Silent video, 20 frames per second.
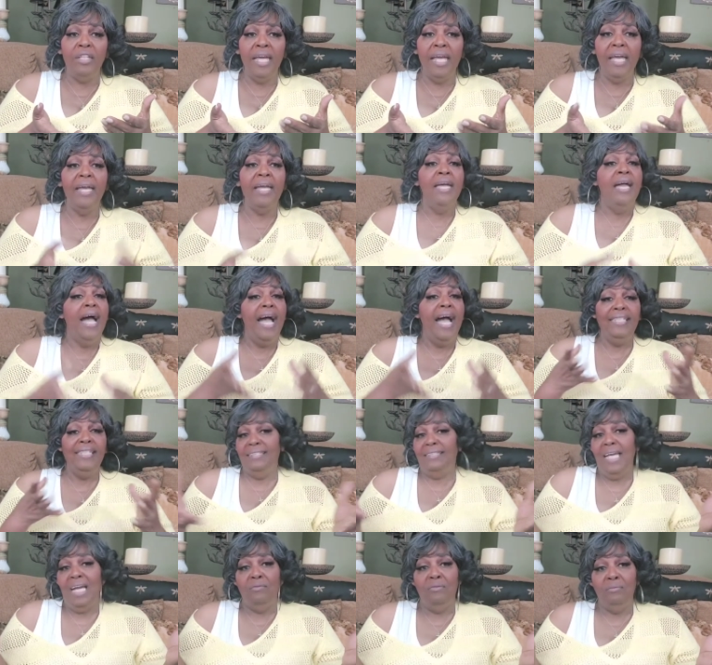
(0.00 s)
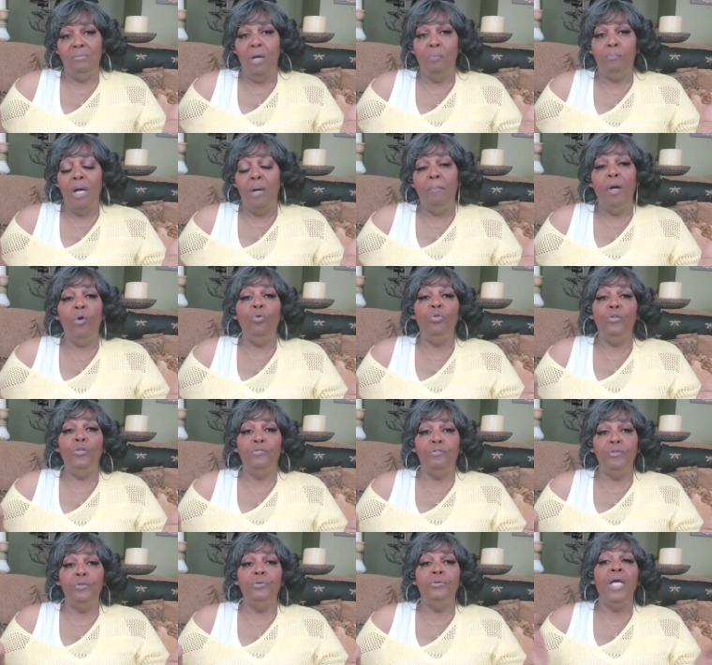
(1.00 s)
that. I just have a bowl of
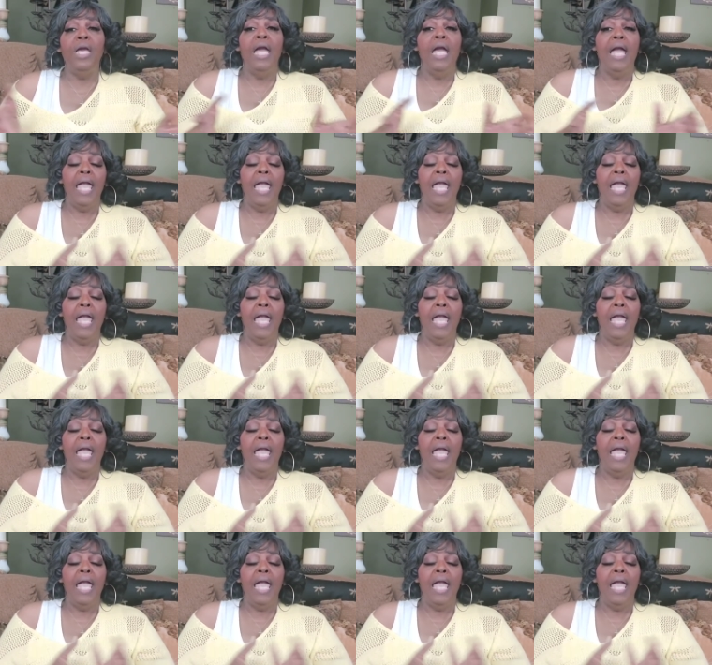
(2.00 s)
fruit.